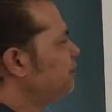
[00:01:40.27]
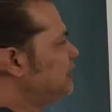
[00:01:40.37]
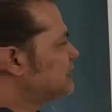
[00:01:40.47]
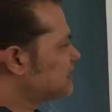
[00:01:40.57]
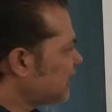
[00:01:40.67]

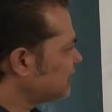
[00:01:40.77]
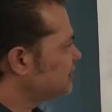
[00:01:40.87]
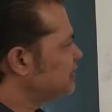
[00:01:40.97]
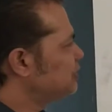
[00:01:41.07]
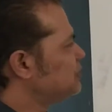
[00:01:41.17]
we
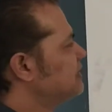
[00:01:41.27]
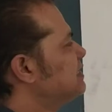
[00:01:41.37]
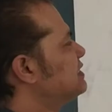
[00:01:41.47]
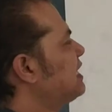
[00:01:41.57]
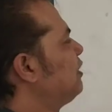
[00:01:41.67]
started using
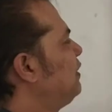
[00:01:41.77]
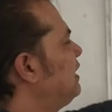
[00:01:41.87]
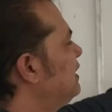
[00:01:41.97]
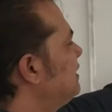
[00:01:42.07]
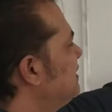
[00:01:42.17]
the
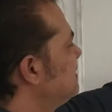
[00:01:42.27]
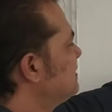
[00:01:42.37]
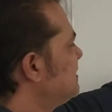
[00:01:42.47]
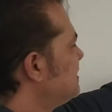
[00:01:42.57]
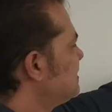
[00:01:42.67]
cellular
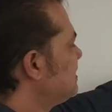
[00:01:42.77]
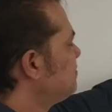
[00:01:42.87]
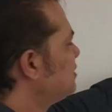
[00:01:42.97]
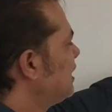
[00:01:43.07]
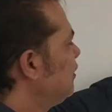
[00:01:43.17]

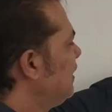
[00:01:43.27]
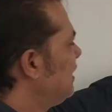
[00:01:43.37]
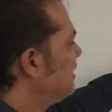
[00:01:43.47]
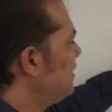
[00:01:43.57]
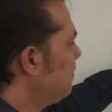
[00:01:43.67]
system,
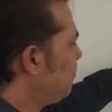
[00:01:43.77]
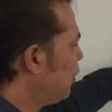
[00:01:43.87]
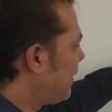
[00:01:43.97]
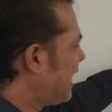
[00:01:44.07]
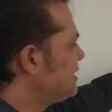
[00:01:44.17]
cellular
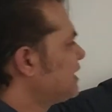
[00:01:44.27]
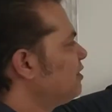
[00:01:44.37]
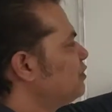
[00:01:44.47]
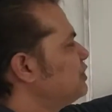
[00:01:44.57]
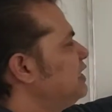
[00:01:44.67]
mobile
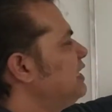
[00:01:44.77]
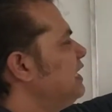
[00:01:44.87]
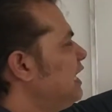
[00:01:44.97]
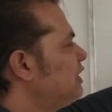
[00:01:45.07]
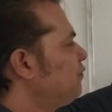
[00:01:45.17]
technology
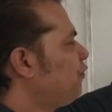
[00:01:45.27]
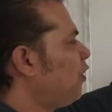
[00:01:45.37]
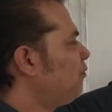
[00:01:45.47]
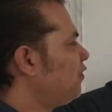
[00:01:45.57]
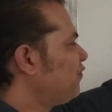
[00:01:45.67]
in the
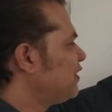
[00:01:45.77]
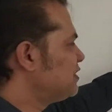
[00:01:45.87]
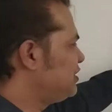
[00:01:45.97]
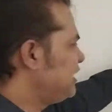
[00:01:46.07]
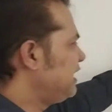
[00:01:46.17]
form of
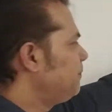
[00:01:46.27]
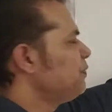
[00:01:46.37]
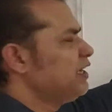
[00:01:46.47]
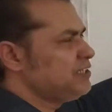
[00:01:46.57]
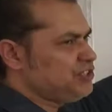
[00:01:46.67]
first G.
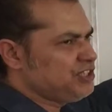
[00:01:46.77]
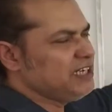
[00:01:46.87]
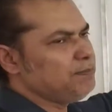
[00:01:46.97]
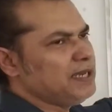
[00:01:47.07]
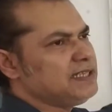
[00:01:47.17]

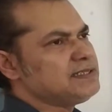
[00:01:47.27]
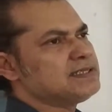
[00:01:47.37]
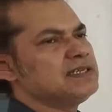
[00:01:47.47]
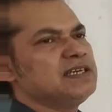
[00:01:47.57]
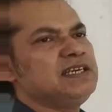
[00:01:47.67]
G means
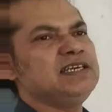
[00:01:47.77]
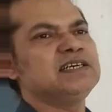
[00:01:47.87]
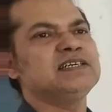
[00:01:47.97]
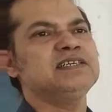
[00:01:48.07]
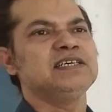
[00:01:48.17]

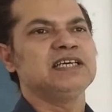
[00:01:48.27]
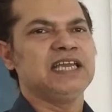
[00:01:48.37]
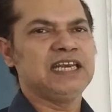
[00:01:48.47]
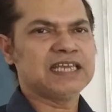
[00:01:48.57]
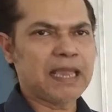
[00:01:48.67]
here
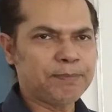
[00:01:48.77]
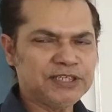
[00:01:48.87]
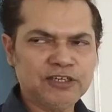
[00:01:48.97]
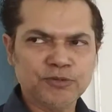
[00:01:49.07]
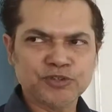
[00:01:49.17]
in
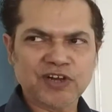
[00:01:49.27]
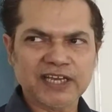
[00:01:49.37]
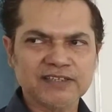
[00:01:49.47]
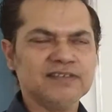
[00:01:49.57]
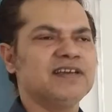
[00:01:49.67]
capital you have to
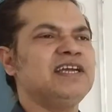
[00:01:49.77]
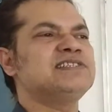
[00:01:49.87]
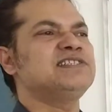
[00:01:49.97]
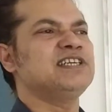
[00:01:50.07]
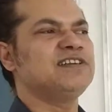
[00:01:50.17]
write,
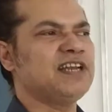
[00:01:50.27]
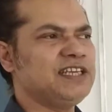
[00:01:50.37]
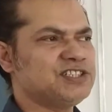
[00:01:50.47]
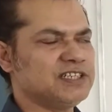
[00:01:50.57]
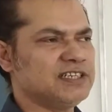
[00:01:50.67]
it's a
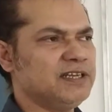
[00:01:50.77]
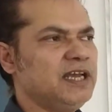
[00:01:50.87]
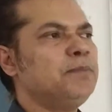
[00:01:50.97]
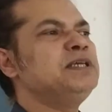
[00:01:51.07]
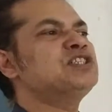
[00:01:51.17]

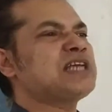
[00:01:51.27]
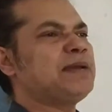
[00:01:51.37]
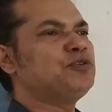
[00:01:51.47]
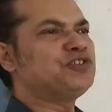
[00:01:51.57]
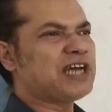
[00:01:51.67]
generation. Means
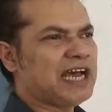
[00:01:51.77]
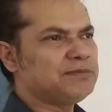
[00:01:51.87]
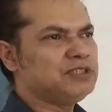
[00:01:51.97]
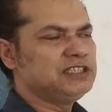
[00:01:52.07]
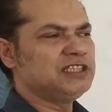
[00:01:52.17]
time to
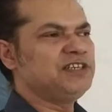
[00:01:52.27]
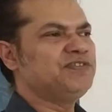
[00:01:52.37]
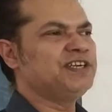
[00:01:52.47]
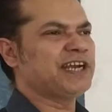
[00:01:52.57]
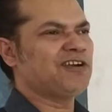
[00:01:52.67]
time the
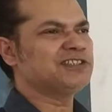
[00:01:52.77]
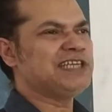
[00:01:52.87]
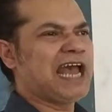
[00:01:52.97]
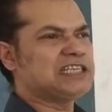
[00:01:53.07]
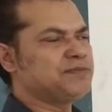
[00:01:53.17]
different
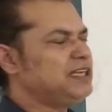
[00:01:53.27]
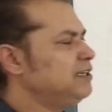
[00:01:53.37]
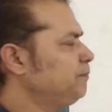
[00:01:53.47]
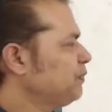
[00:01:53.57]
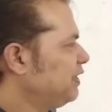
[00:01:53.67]
technology has
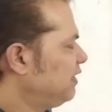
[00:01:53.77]
been